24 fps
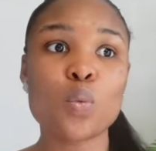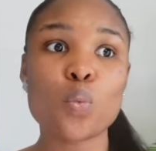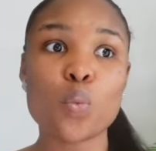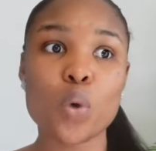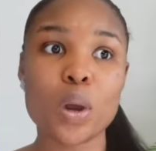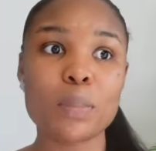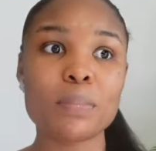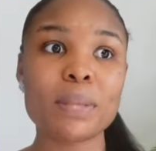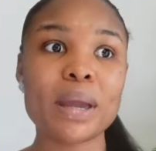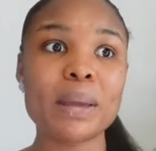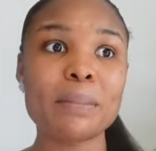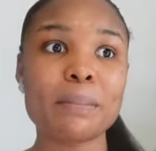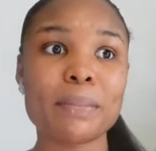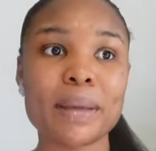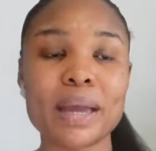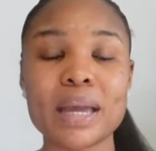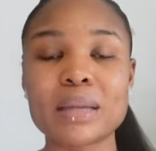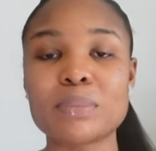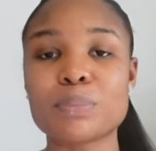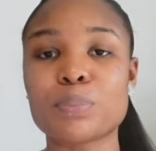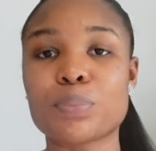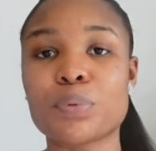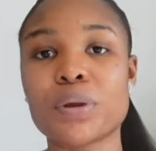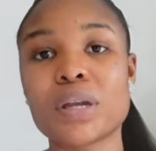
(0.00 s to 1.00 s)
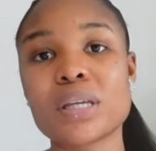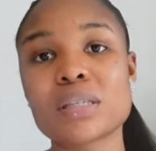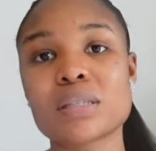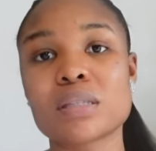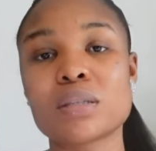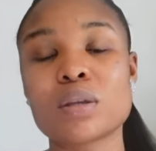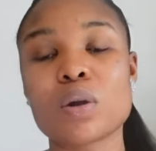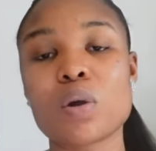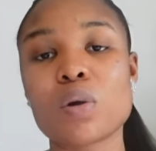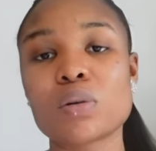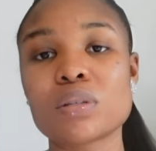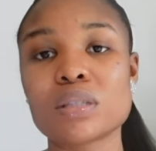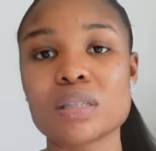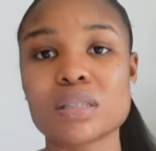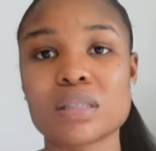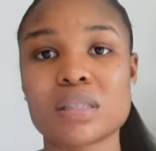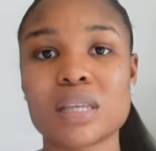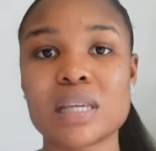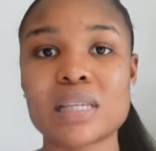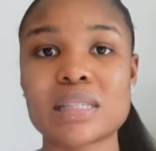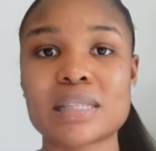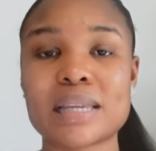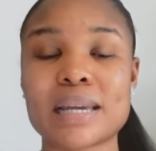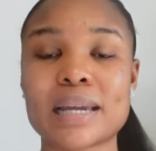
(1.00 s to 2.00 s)
When my man brings in all these
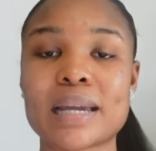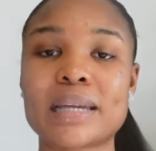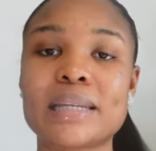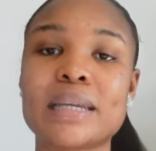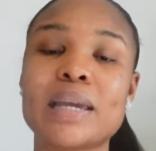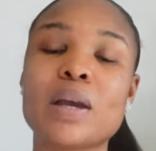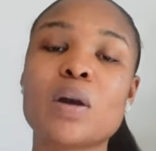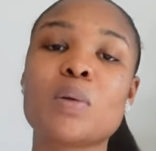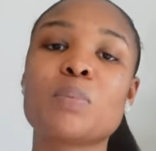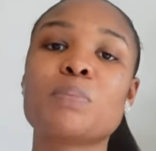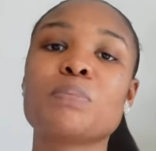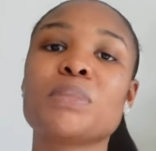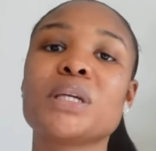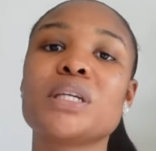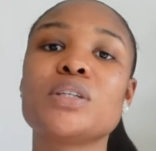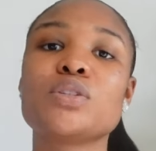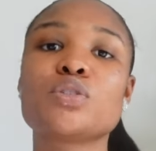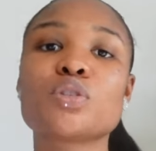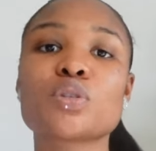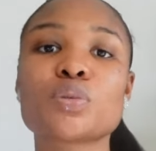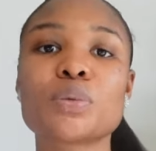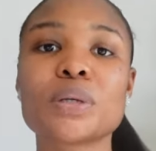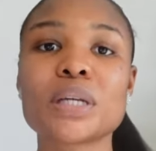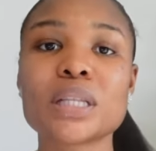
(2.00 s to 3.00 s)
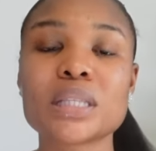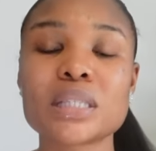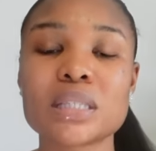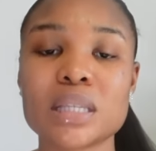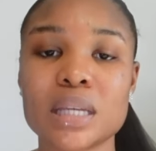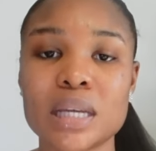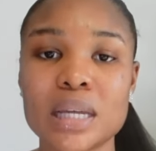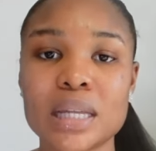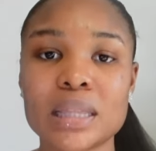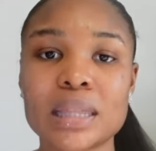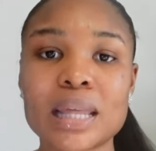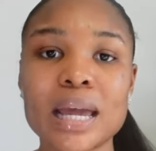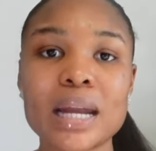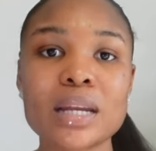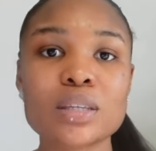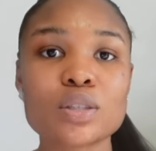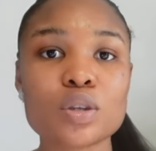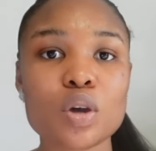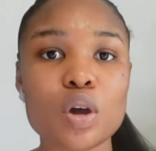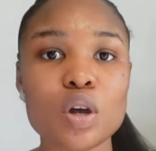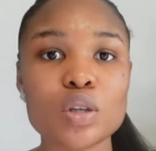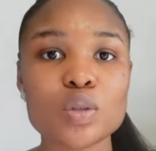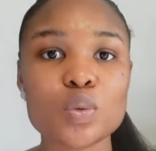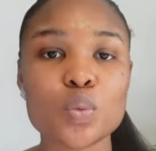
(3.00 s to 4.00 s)
things that can help me do it, that
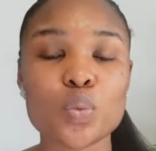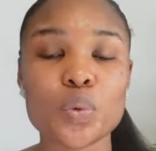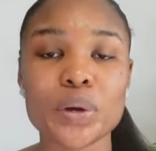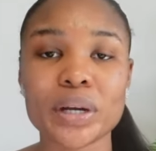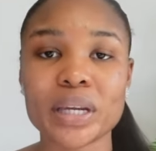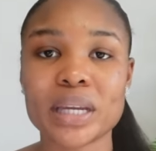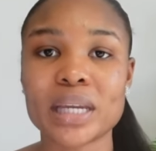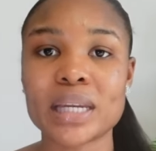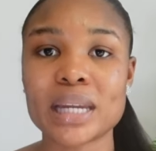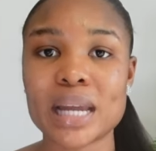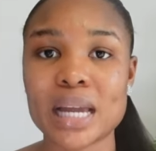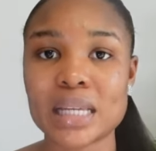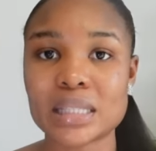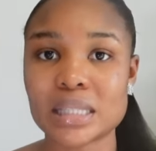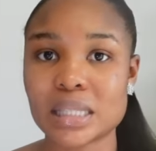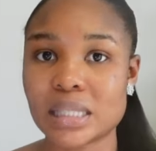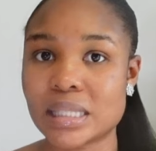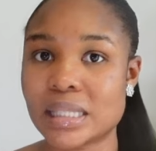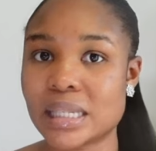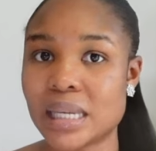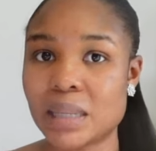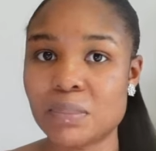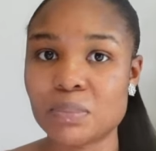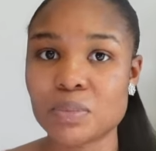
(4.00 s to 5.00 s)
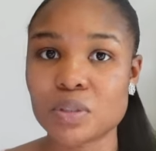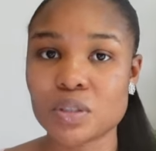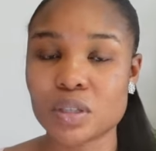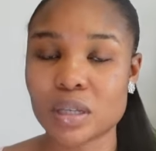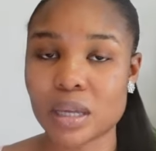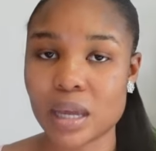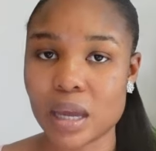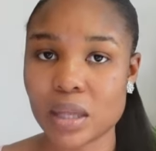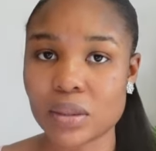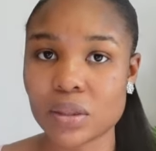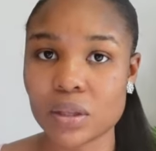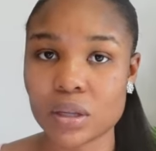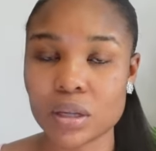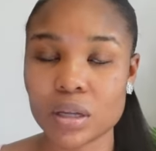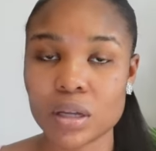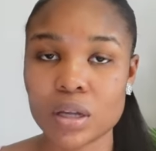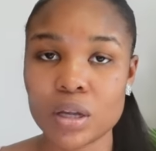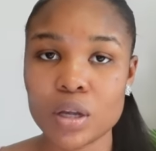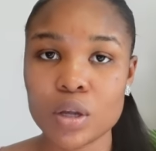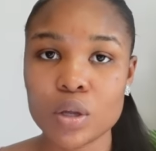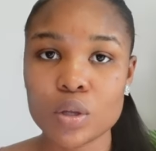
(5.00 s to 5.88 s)
is us working as a team together.